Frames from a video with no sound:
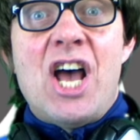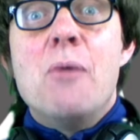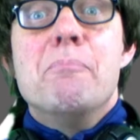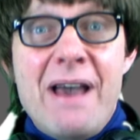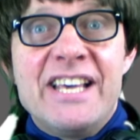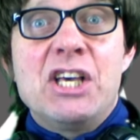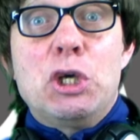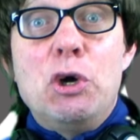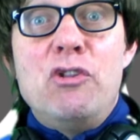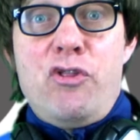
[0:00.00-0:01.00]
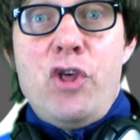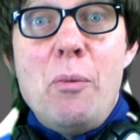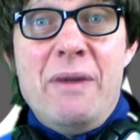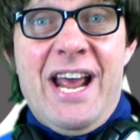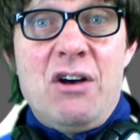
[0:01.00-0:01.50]
make a good
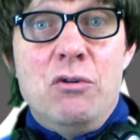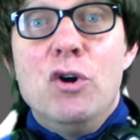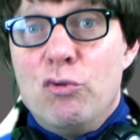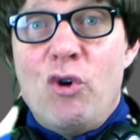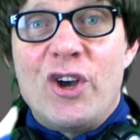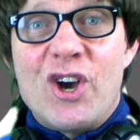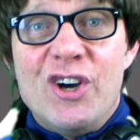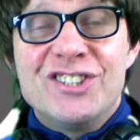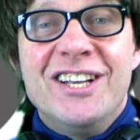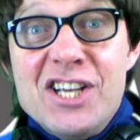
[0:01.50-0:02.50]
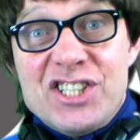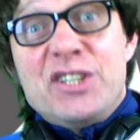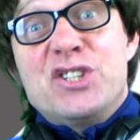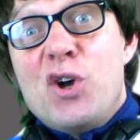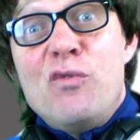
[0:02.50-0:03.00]
thumbnail. Right guys, so
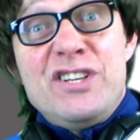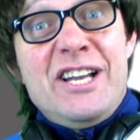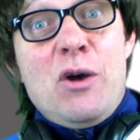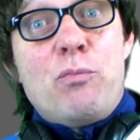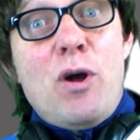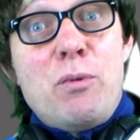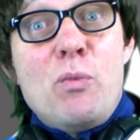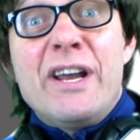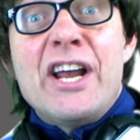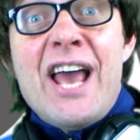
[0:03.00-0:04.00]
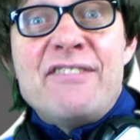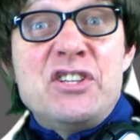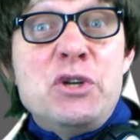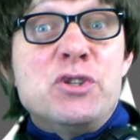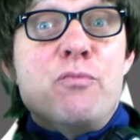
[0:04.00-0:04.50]
to solve this little problem, we're going to have to
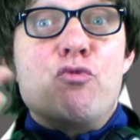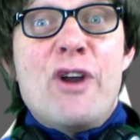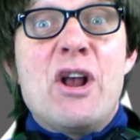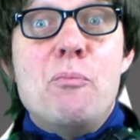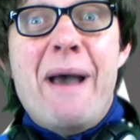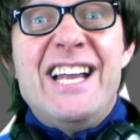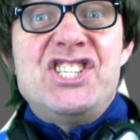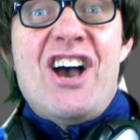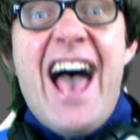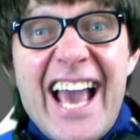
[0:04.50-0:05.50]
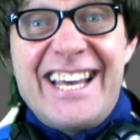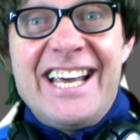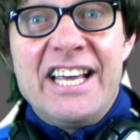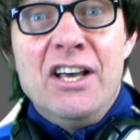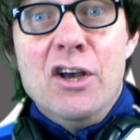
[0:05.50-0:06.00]
do some real major
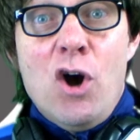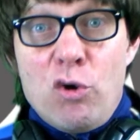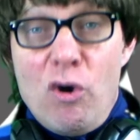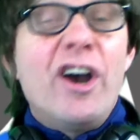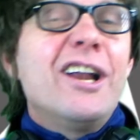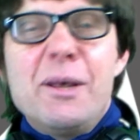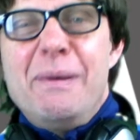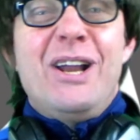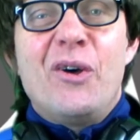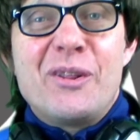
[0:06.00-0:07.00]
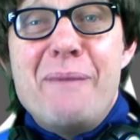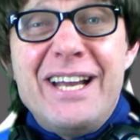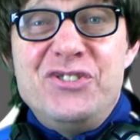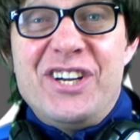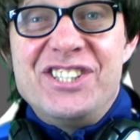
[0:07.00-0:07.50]
hacking. Alright, a little bit like the
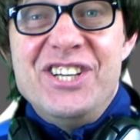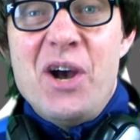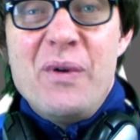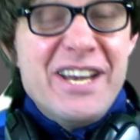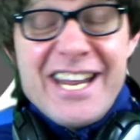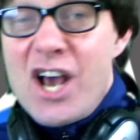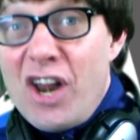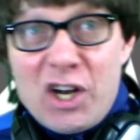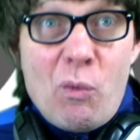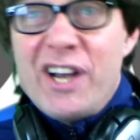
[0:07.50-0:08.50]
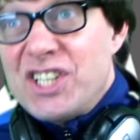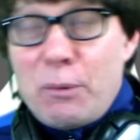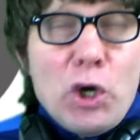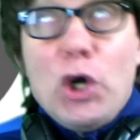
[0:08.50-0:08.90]
Matrix, you know, when Neo like wakes up